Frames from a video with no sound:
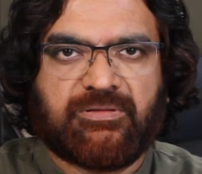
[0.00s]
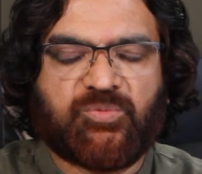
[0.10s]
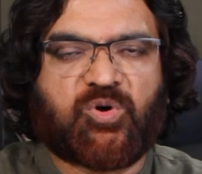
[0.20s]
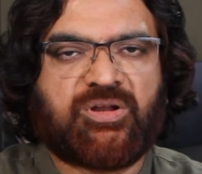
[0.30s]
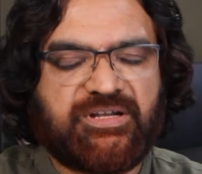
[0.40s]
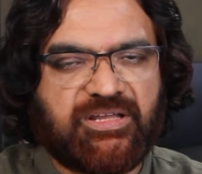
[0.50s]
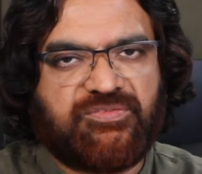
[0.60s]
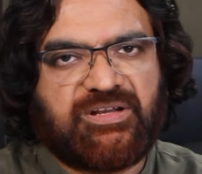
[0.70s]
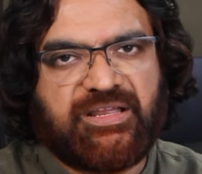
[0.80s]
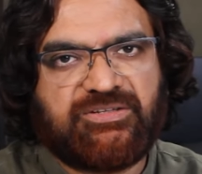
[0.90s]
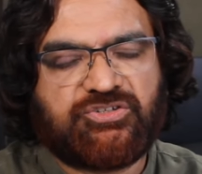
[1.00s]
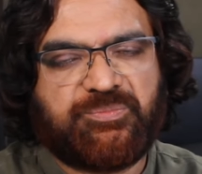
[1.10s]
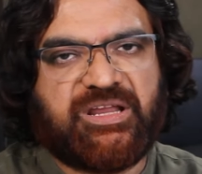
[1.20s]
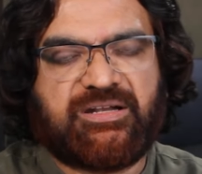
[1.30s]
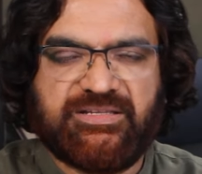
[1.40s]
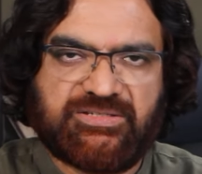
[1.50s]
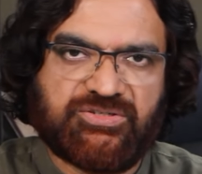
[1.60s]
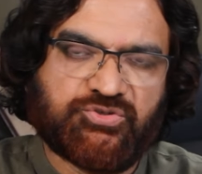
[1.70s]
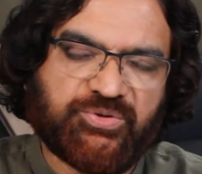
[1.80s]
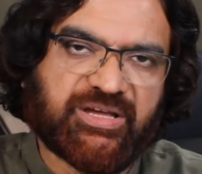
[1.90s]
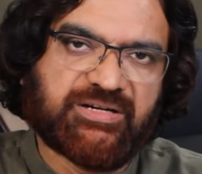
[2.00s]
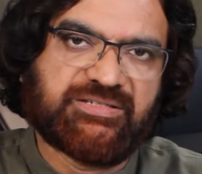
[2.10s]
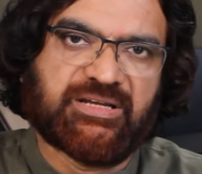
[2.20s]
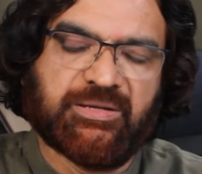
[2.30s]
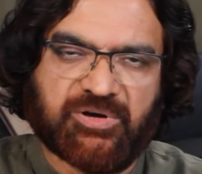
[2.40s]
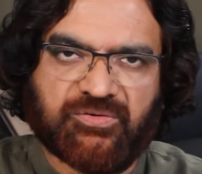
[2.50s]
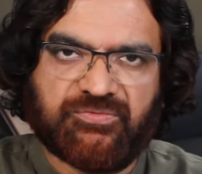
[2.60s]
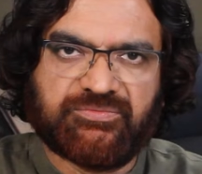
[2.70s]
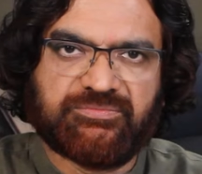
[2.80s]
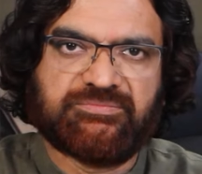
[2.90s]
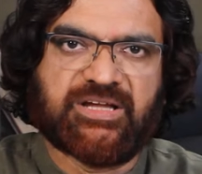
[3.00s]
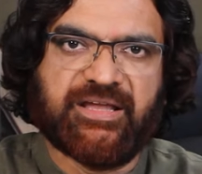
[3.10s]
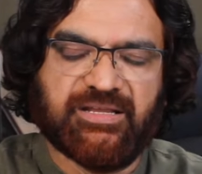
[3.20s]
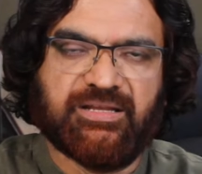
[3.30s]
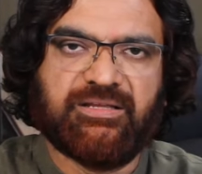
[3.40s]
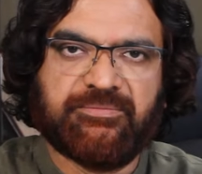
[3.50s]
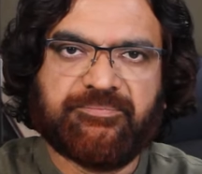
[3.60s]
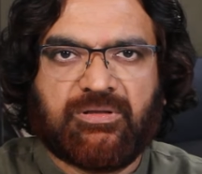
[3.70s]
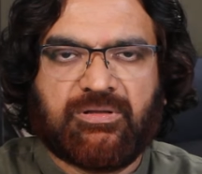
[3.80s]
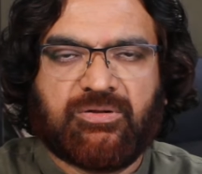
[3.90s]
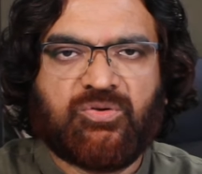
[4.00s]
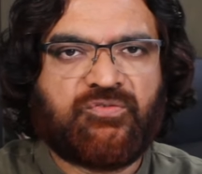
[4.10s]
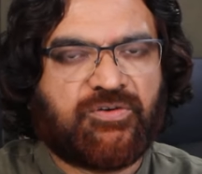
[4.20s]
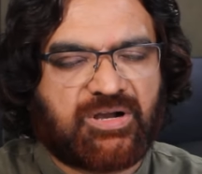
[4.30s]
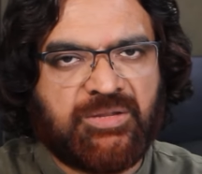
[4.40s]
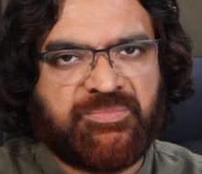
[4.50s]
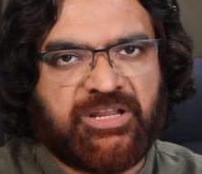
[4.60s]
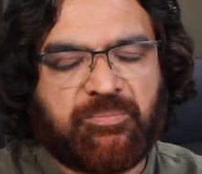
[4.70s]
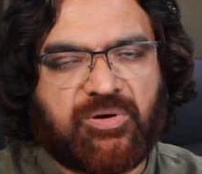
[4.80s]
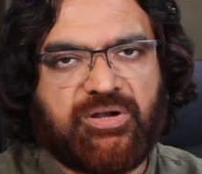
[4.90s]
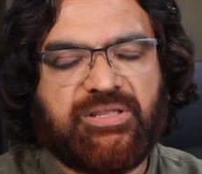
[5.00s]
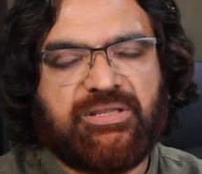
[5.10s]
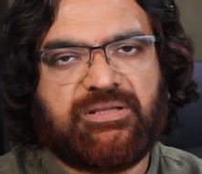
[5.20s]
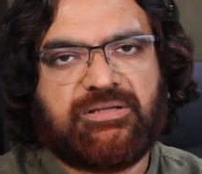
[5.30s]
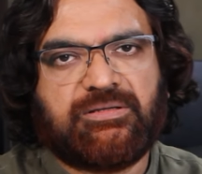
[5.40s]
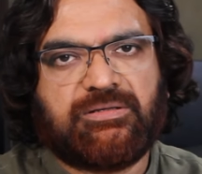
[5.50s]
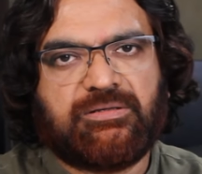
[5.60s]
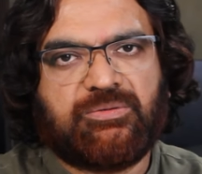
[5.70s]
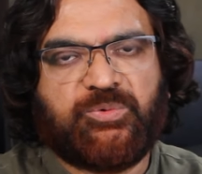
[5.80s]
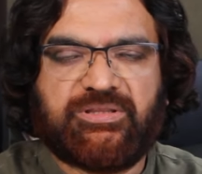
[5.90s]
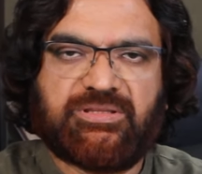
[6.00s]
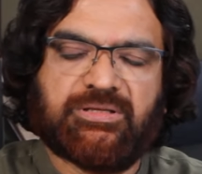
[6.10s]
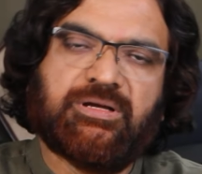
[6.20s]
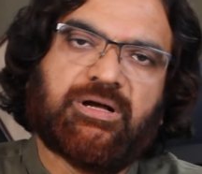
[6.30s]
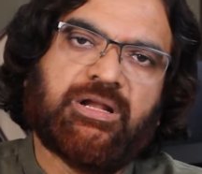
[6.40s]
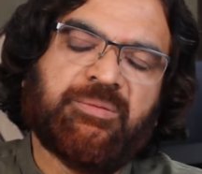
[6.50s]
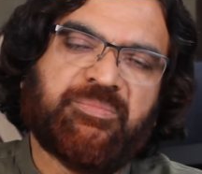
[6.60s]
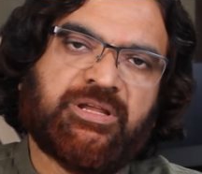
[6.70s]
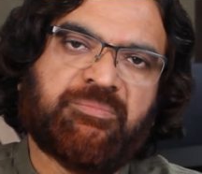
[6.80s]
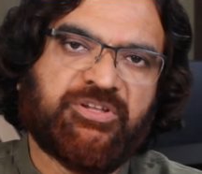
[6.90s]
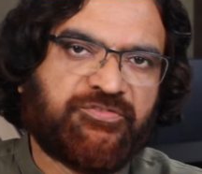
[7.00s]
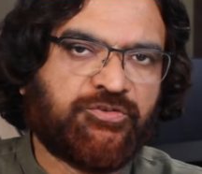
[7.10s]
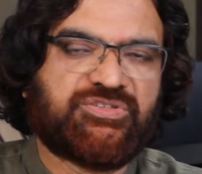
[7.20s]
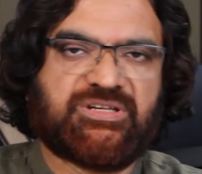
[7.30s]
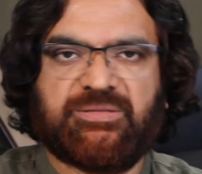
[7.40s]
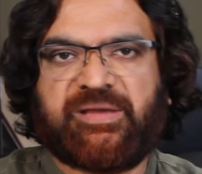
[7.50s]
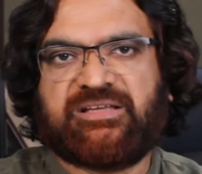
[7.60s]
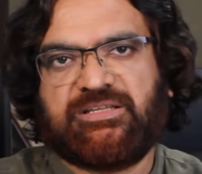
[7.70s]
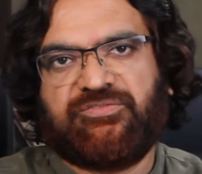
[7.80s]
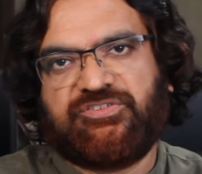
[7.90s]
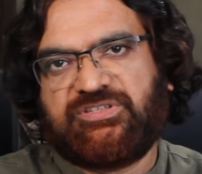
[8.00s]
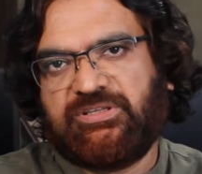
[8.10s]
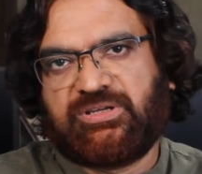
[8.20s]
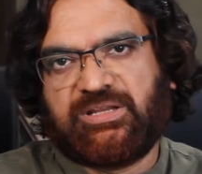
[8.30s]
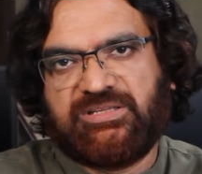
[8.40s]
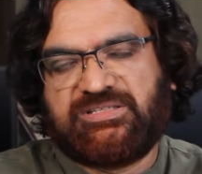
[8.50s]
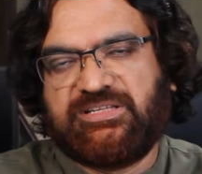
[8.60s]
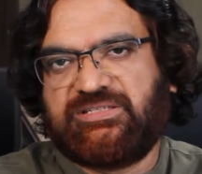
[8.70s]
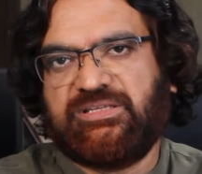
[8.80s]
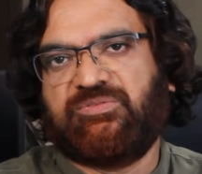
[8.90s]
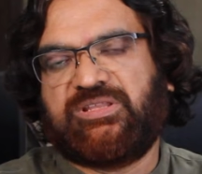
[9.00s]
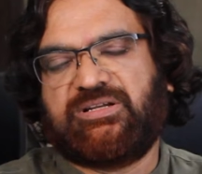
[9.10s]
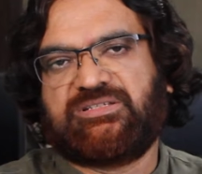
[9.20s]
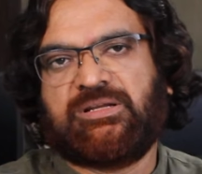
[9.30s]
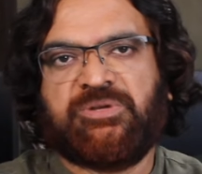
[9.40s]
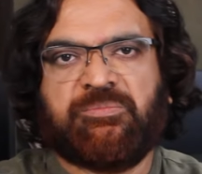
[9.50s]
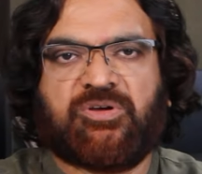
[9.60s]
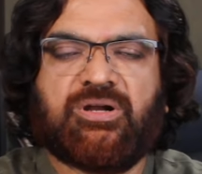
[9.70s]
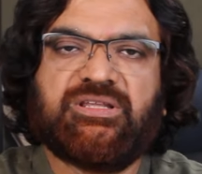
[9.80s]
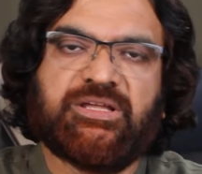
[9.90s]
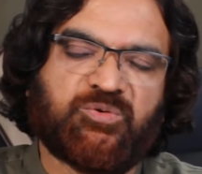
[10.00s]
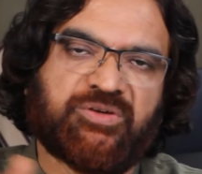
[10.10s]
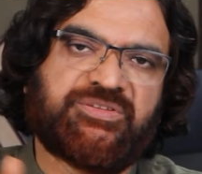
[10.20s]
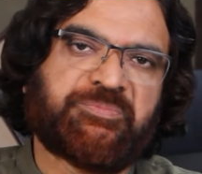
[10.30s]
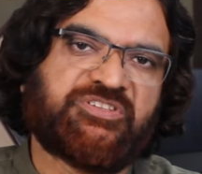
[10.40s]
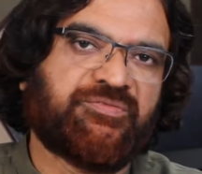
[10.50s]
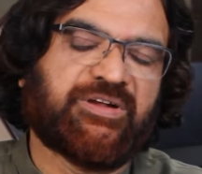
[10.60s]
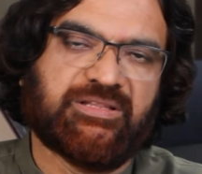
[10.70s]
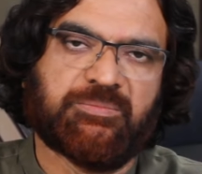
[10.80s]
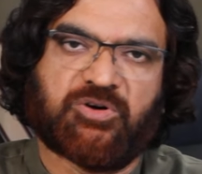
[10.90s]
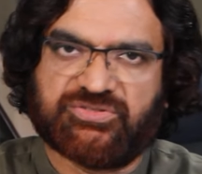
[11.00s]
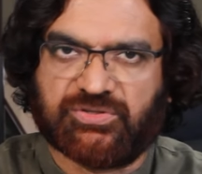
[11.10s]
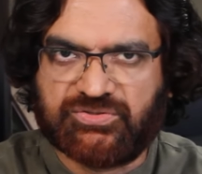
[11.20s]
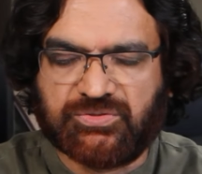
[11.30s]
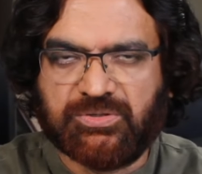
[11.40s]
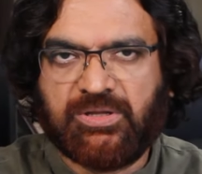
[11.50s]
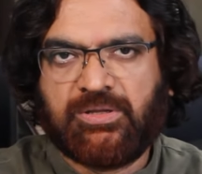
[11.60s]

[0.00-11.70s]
The warranty of the light should be at least 2 years and above, ideally. Look for aluminum body with aluminum diffuser. In the backside, if you see, you can easily see whether it's aluminum or not. They would have specified in the box also.